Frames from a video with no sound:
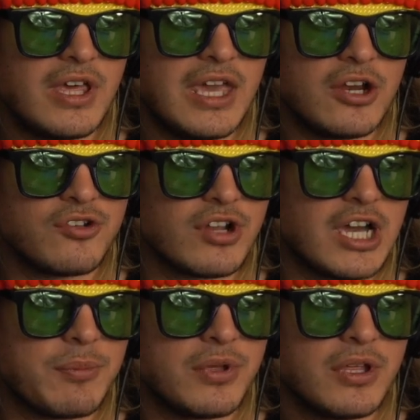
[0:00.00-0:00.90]

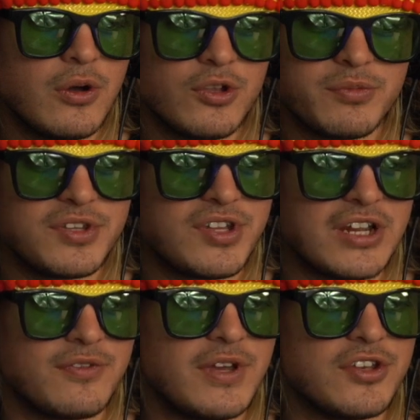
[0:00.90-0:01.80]
airdrop, Ultimate
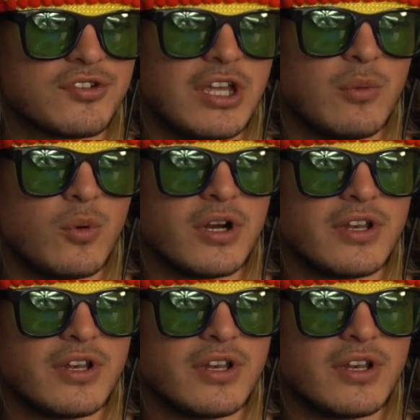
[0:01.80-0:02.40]
Sacrifice, Great War.